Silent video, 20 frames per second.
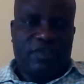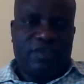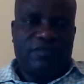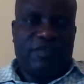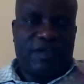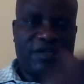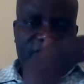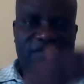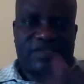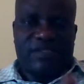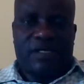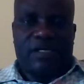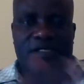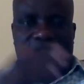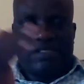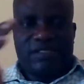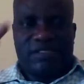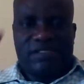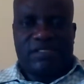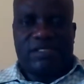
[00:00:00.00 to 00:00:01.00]
The
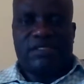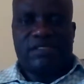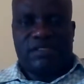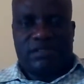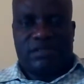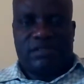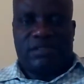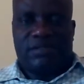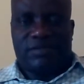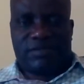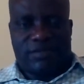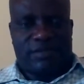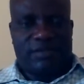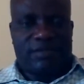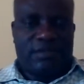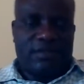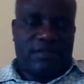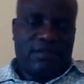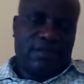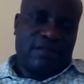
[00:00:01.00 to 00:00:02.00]
result says this.
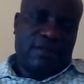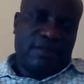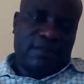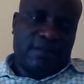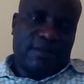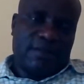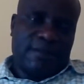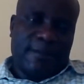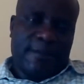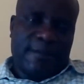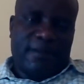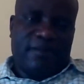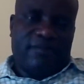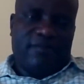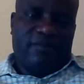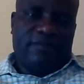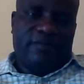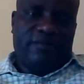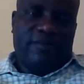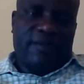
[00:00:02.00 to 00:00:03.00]

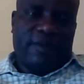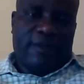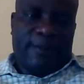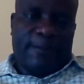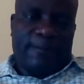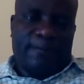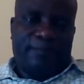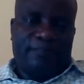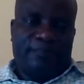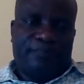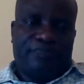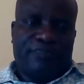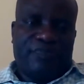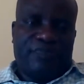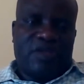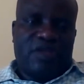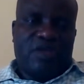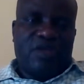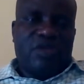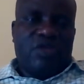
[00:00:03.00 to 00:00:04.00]
Yeah.
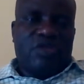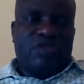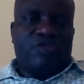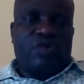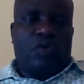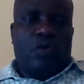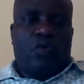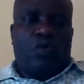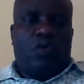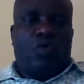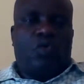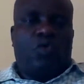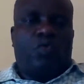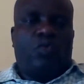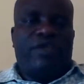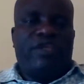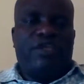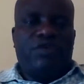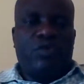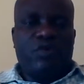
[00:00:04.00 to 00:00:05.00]
So
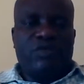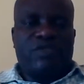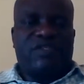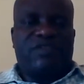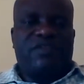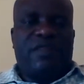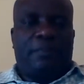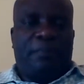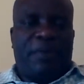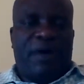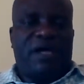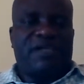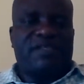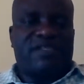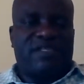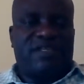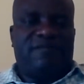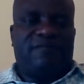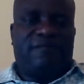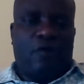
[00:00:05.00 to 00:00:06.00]
we use the
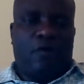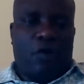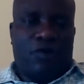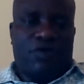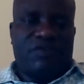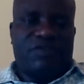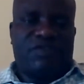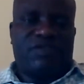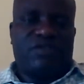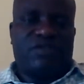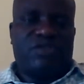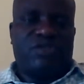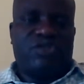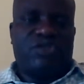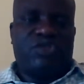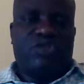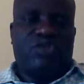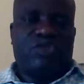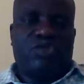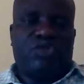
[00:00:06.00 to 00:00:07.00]
passive voice
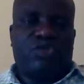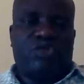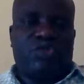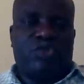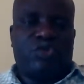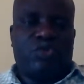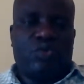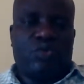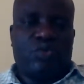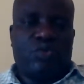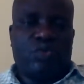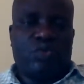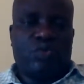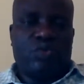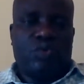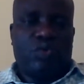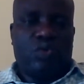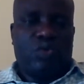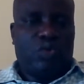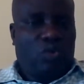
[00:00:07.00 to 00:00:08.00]

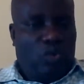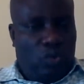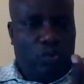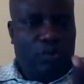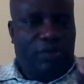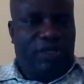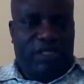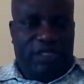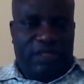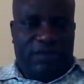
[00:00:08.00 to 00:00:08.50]
to good